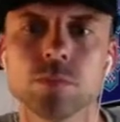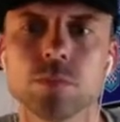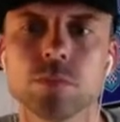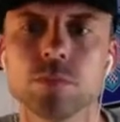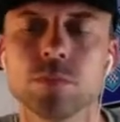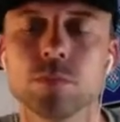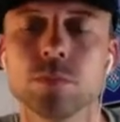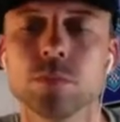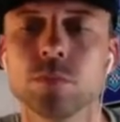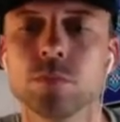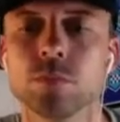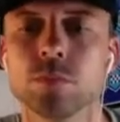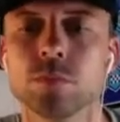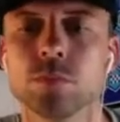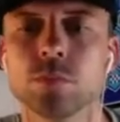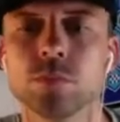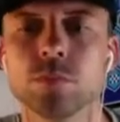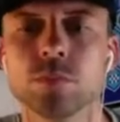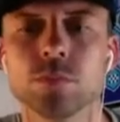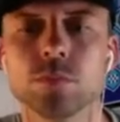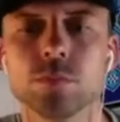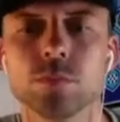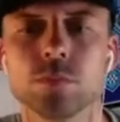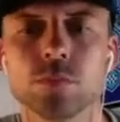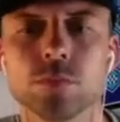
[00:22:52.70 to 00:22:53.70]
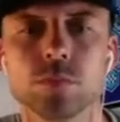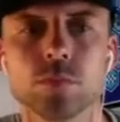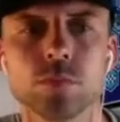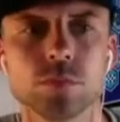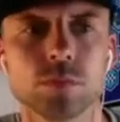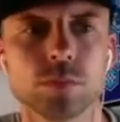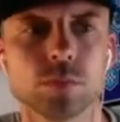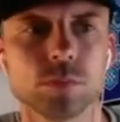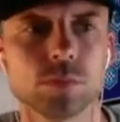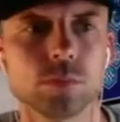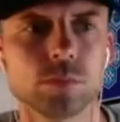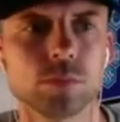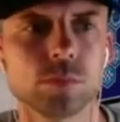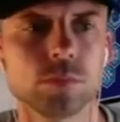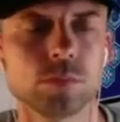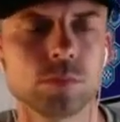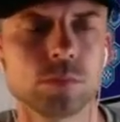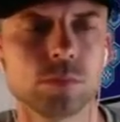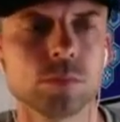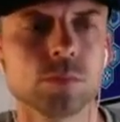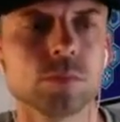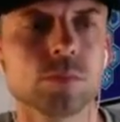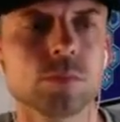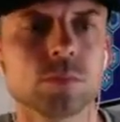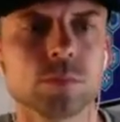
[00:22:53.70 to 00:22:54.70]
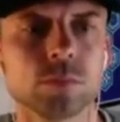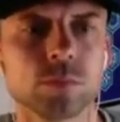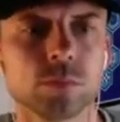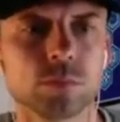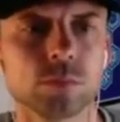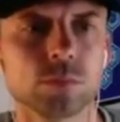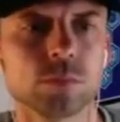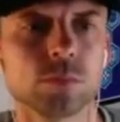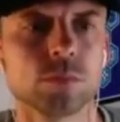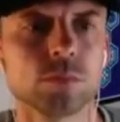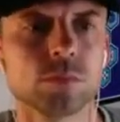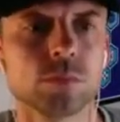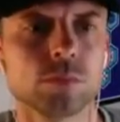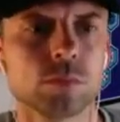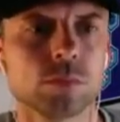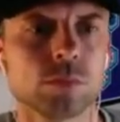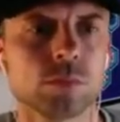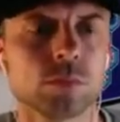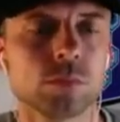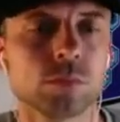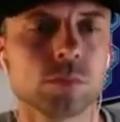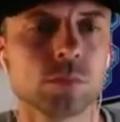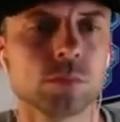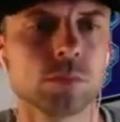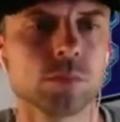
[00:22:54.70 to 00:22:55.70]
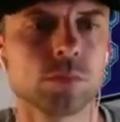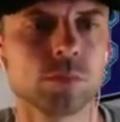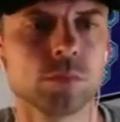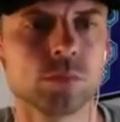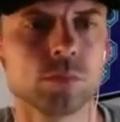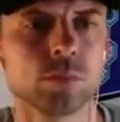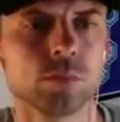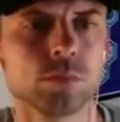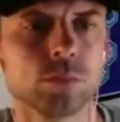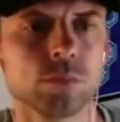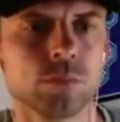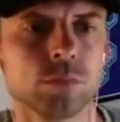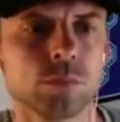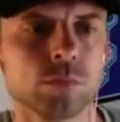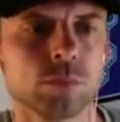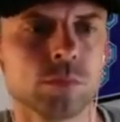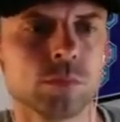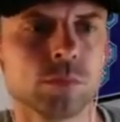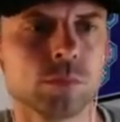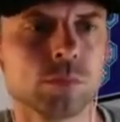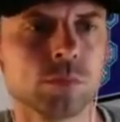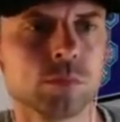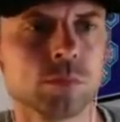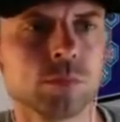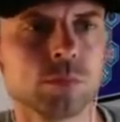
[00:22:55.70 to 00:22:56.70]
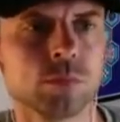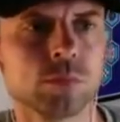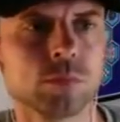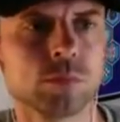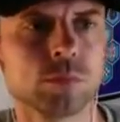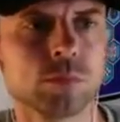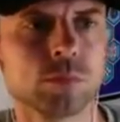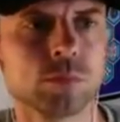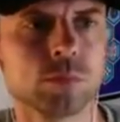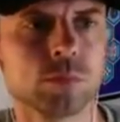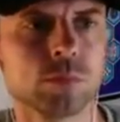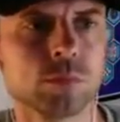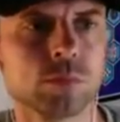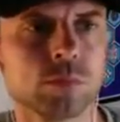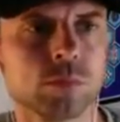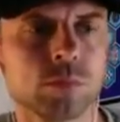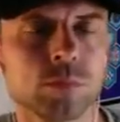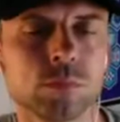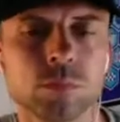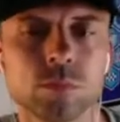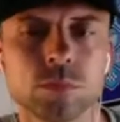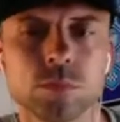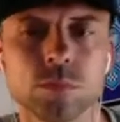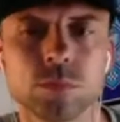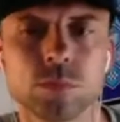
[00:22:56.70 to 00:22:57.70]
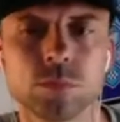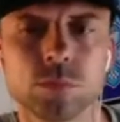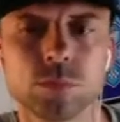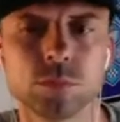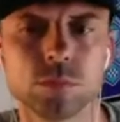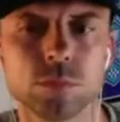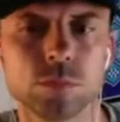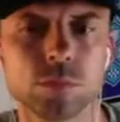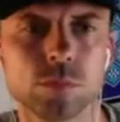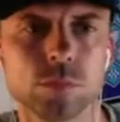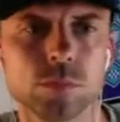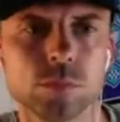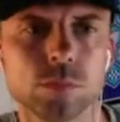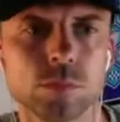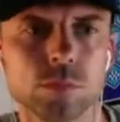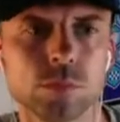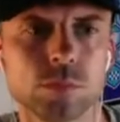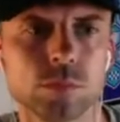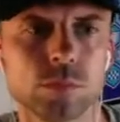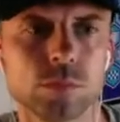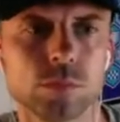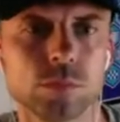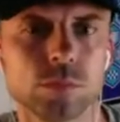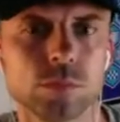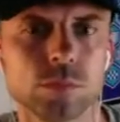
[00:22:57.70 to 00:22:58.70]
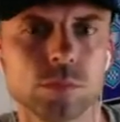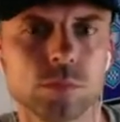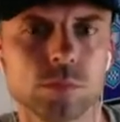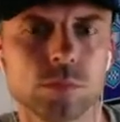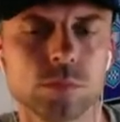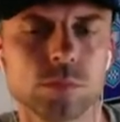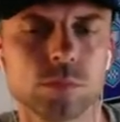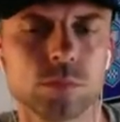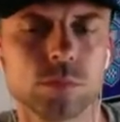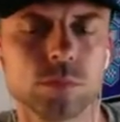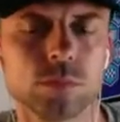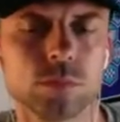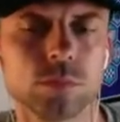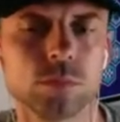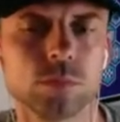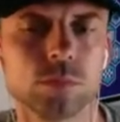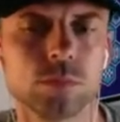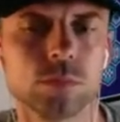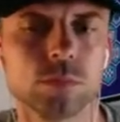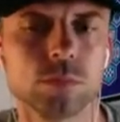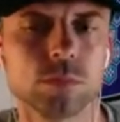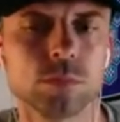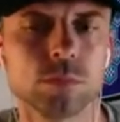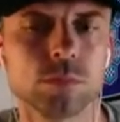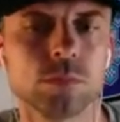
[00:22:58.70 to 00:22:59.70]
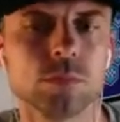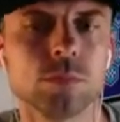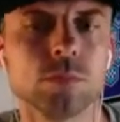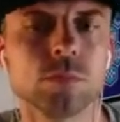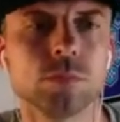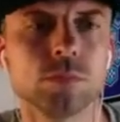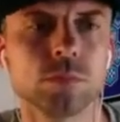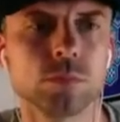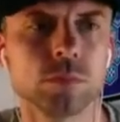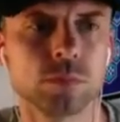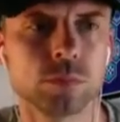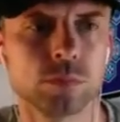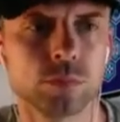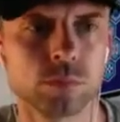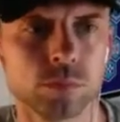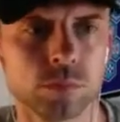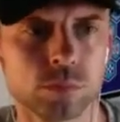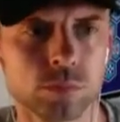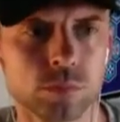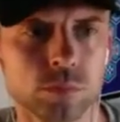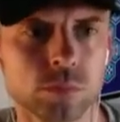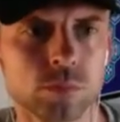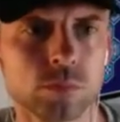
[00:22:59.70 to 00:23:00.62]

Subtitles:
The person shown says nothing.